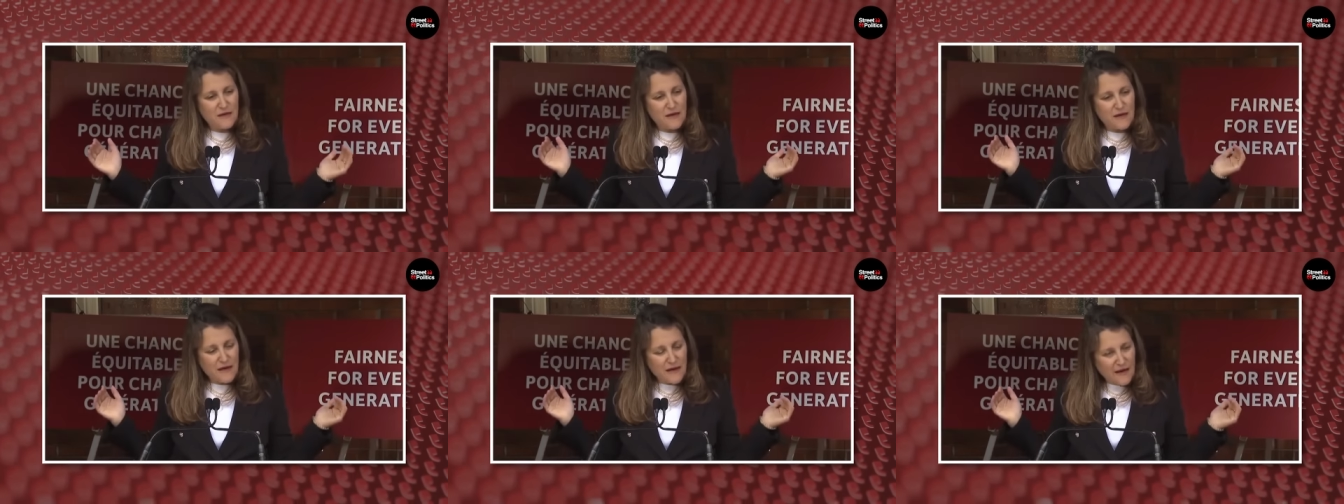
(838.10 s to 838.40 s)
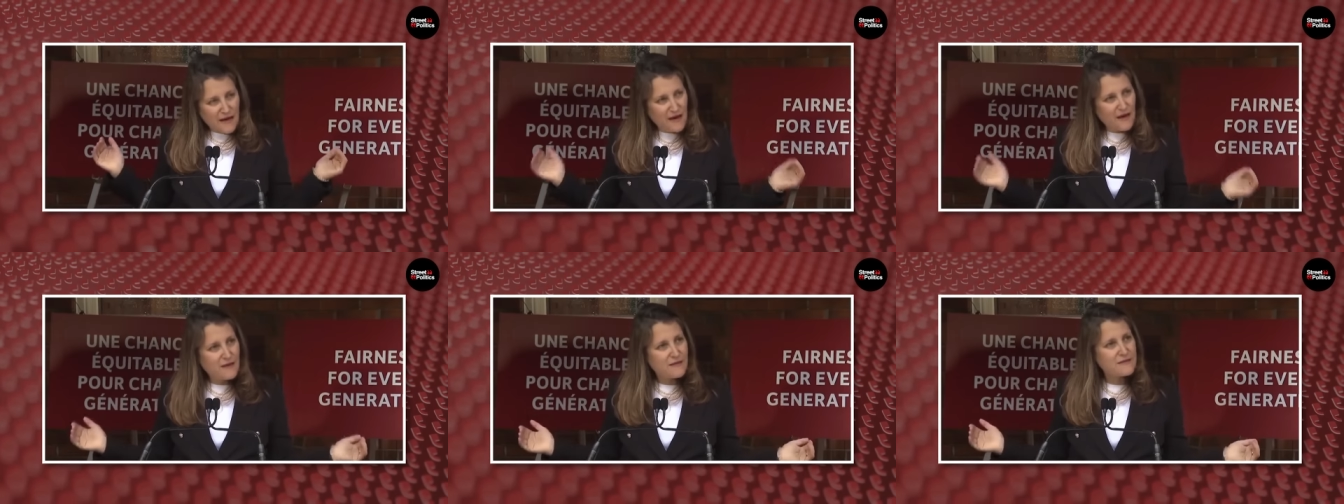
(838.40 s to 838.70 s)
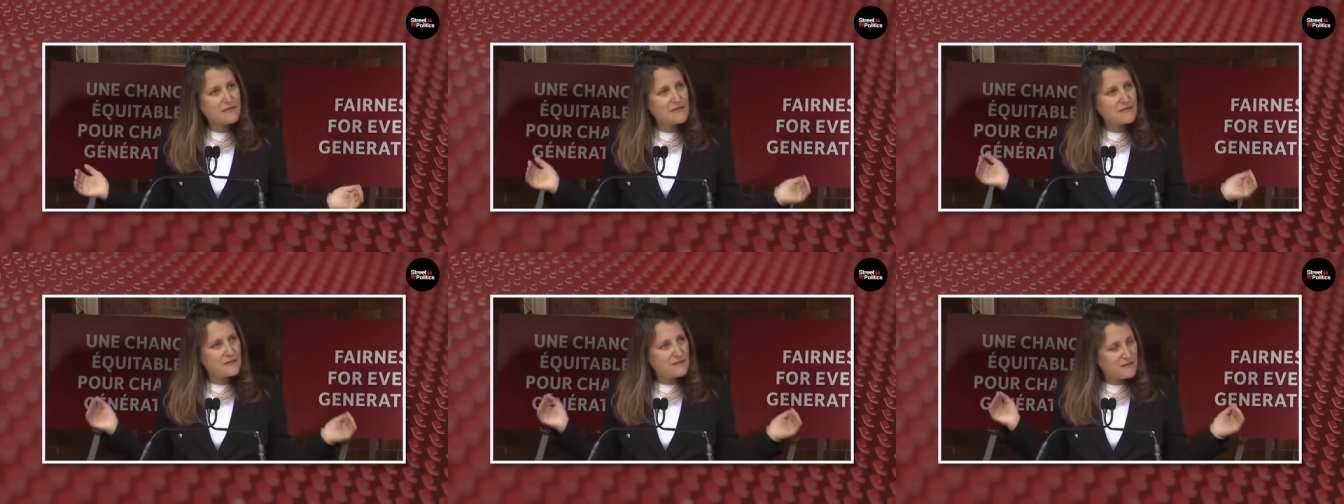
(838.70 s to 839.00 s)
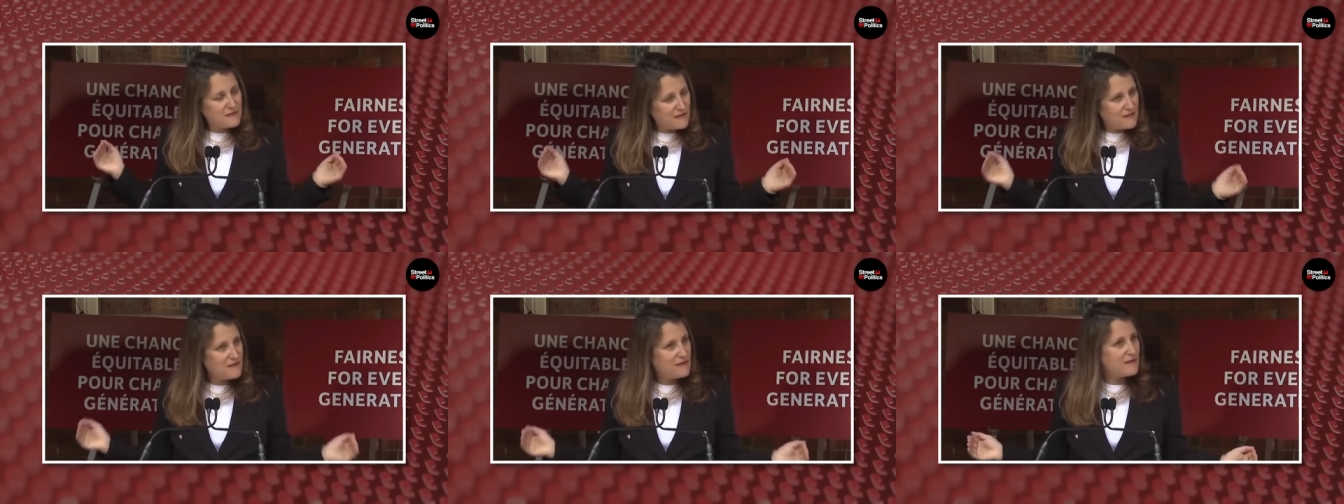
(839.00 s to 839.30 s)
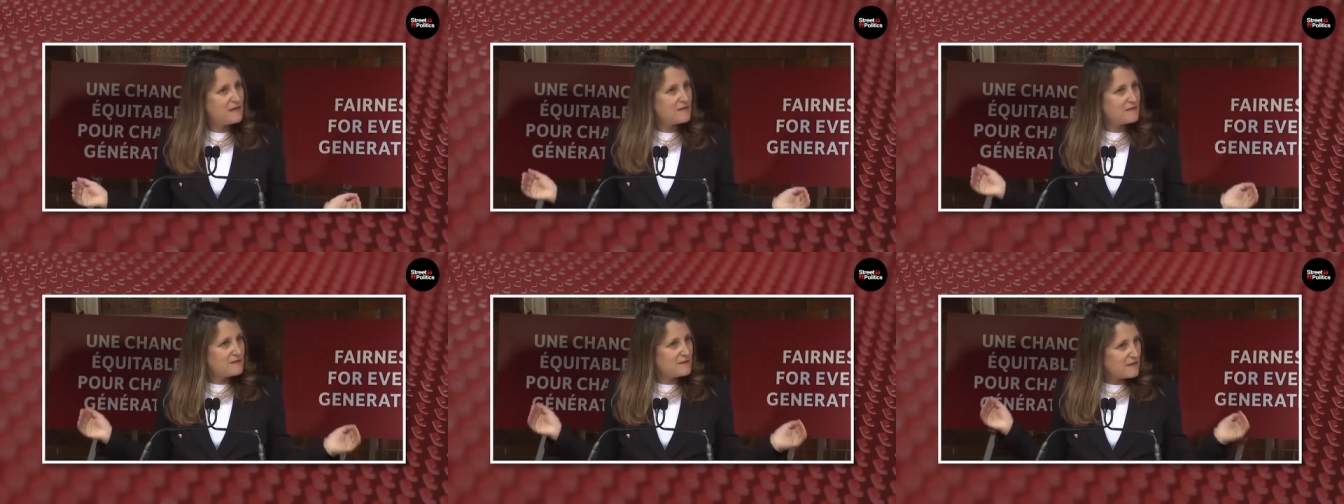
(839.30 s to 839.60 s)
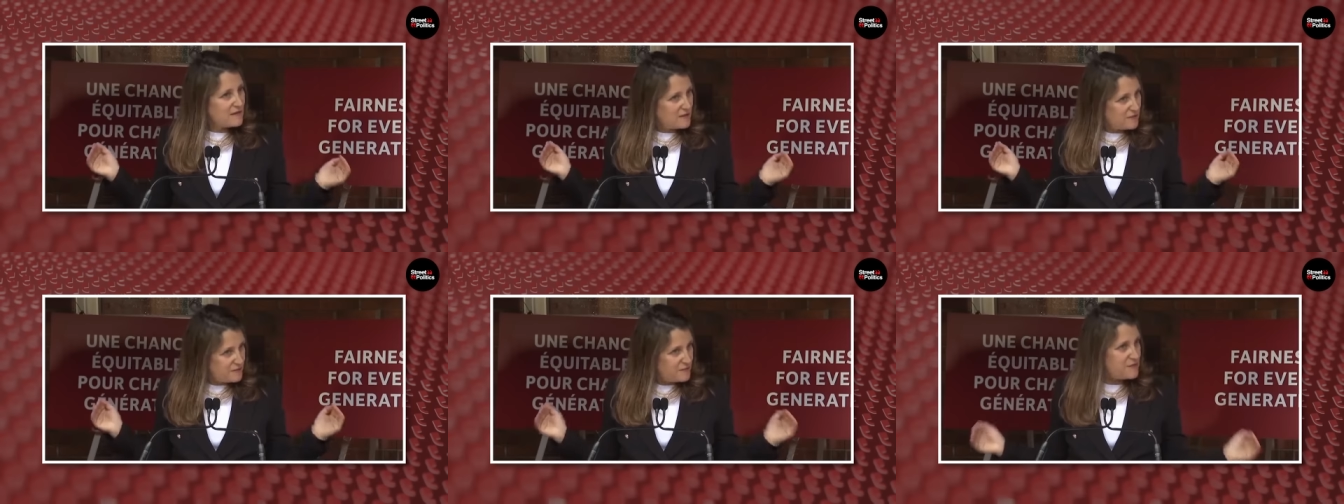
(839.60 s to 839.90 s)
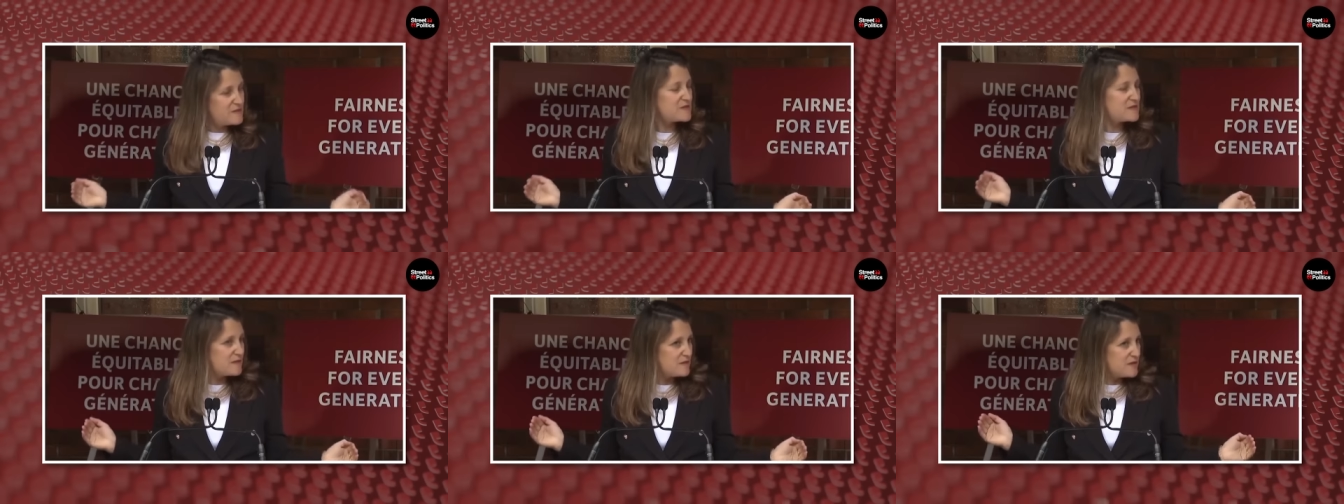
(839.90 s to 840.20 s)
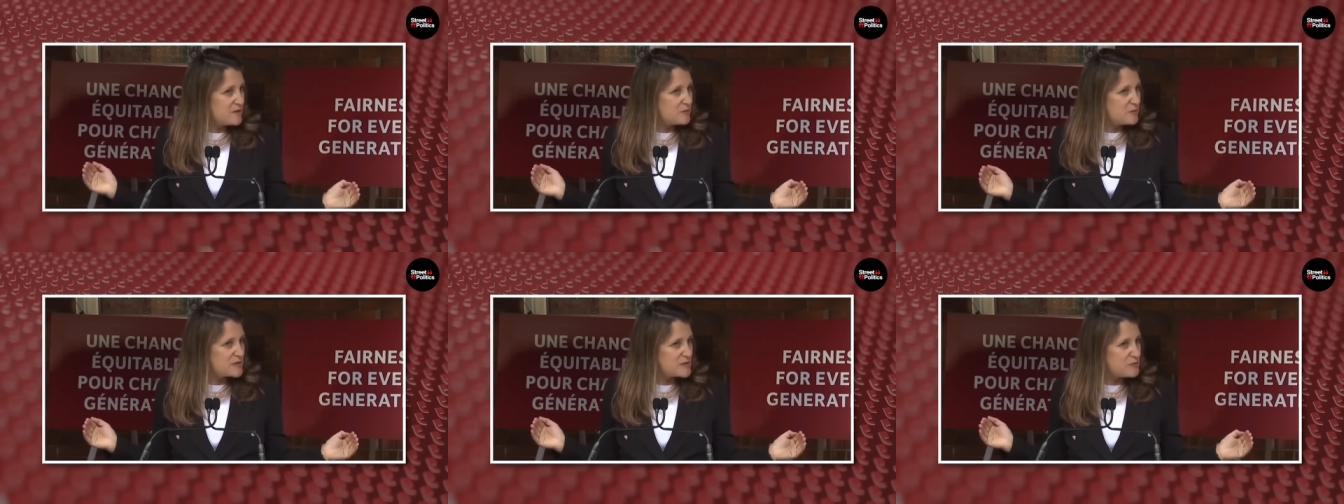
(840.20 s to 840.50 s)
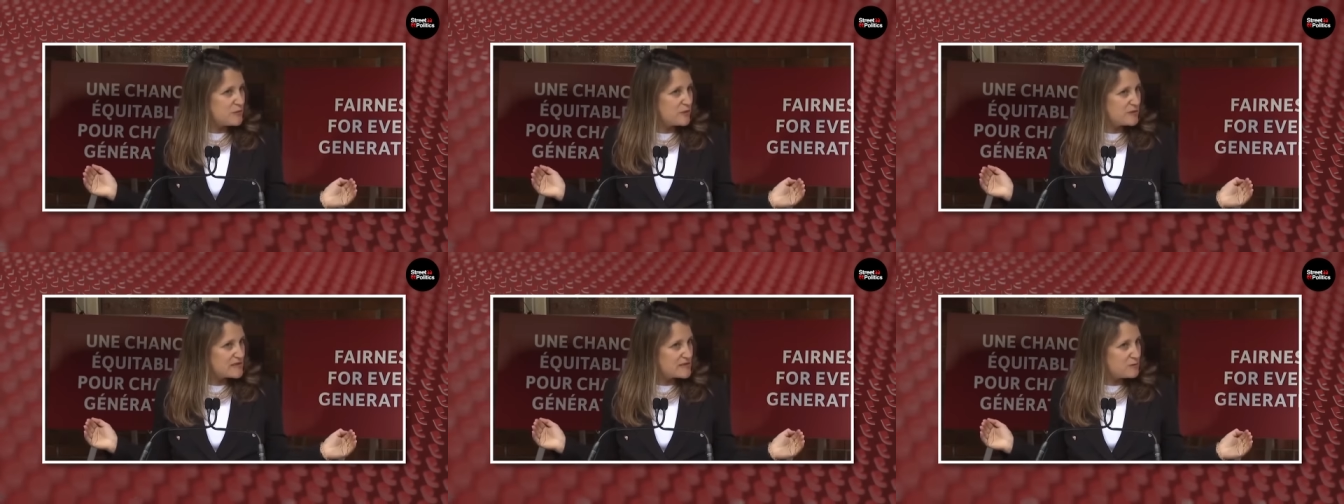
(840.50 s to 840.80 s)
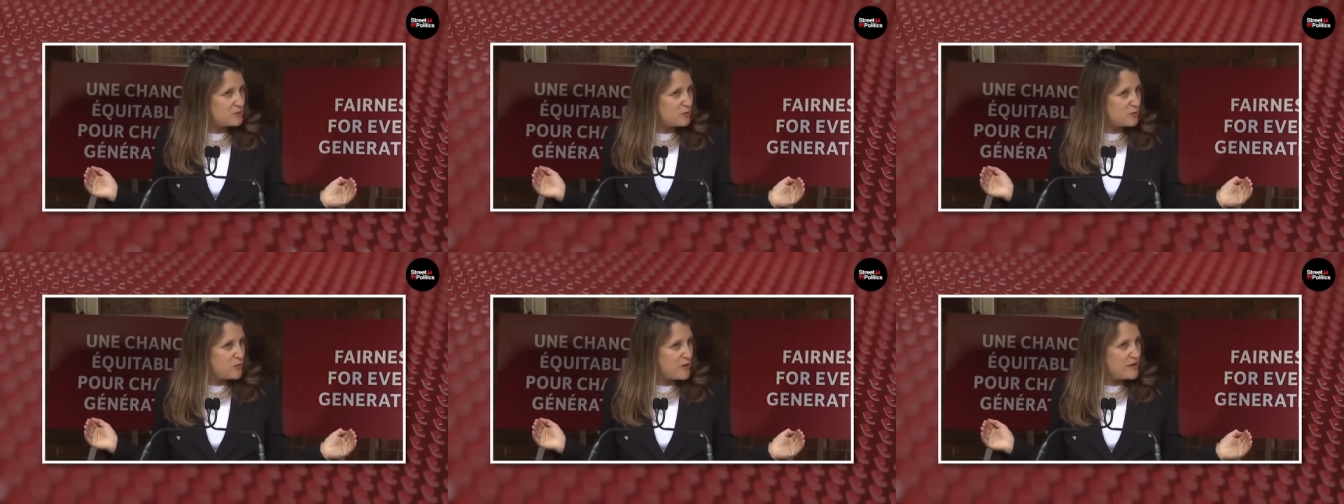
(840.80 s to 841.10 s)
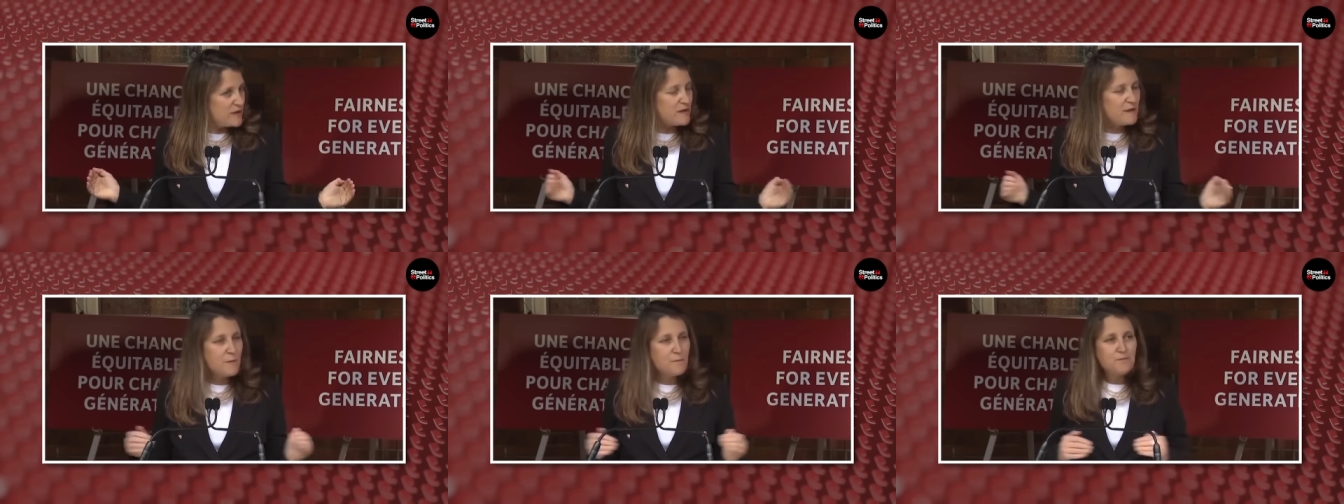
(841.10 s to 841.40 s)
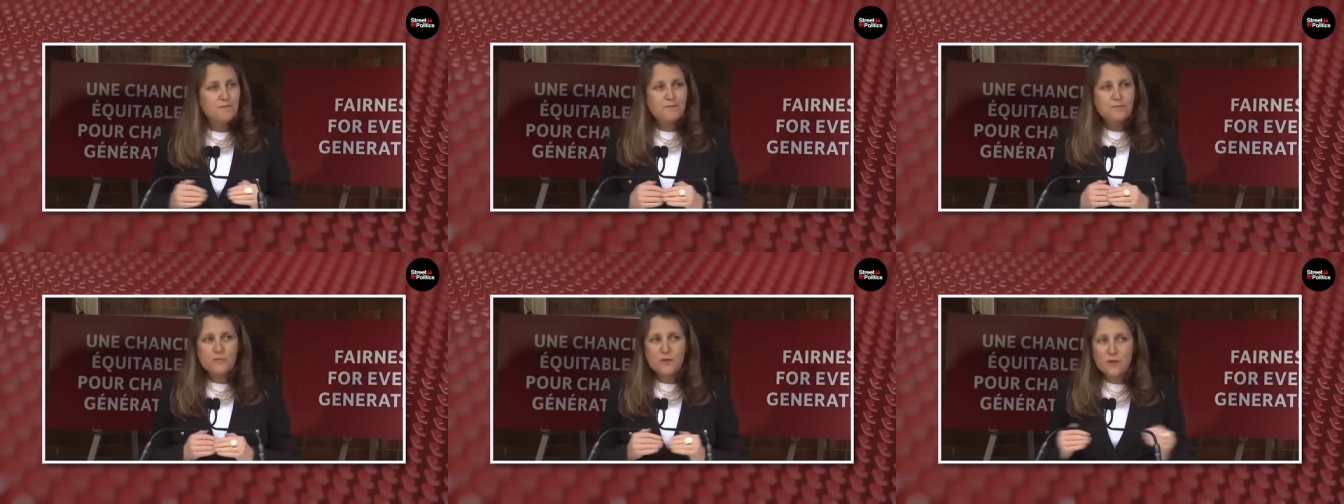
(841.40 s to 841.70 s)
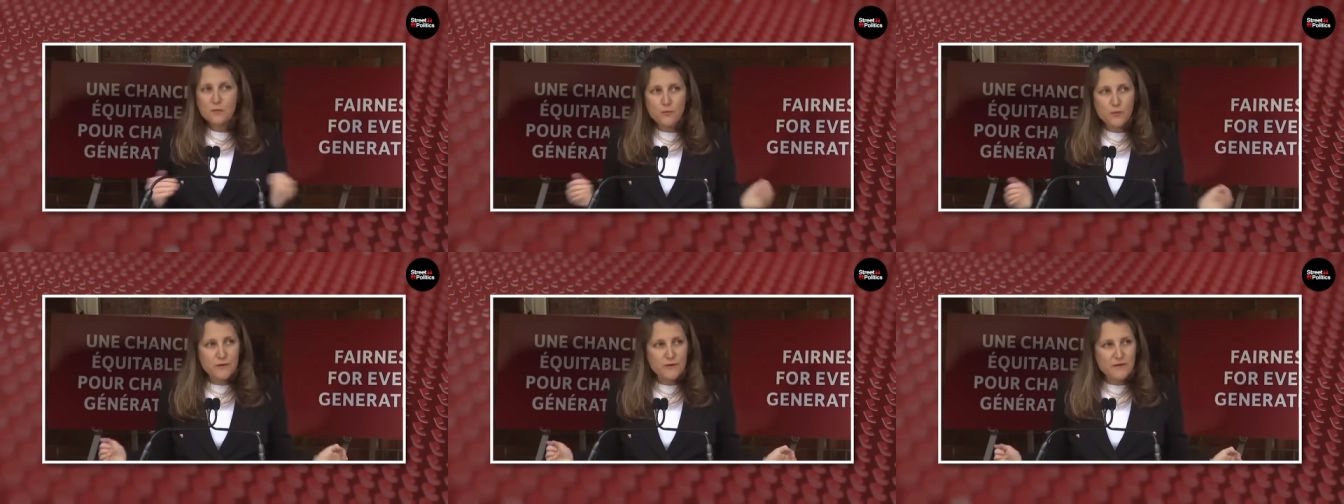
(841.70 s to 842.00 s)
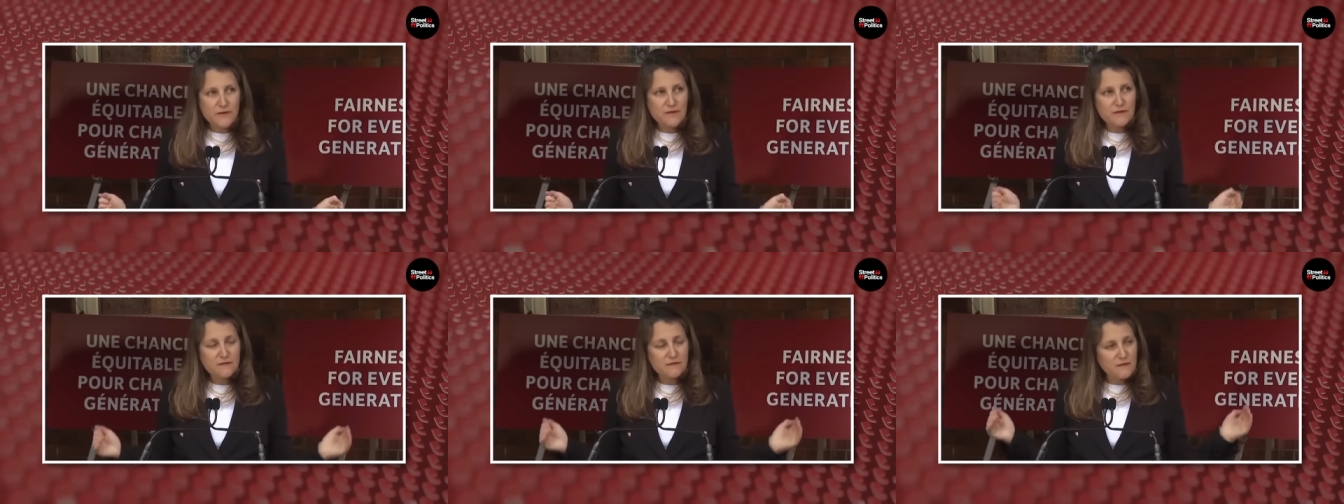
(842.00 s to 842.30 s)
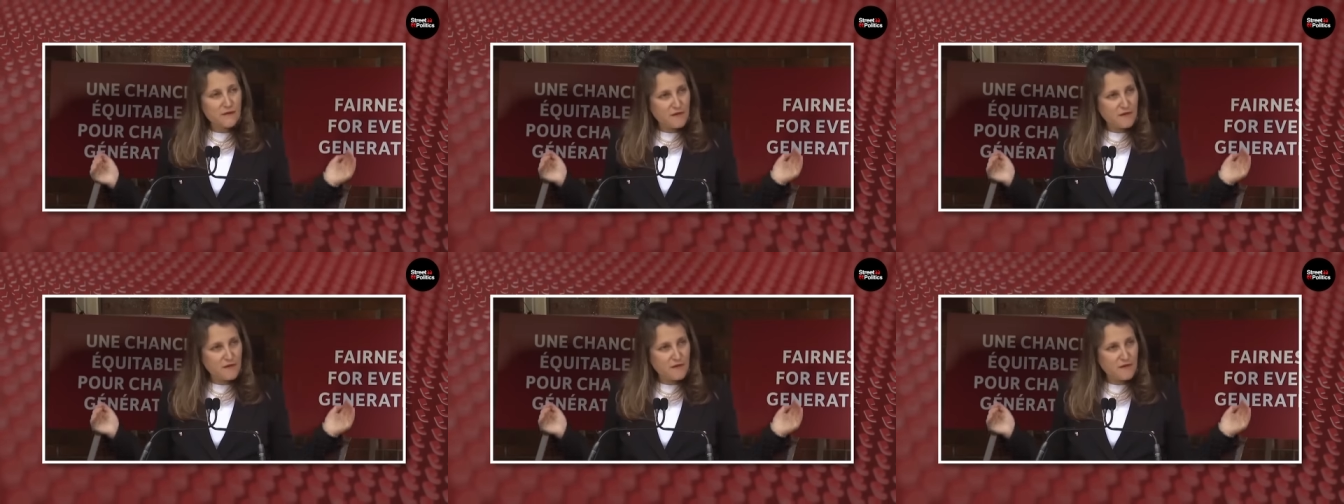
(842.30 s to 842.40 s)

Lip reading: acting in a fiscally responsible way within a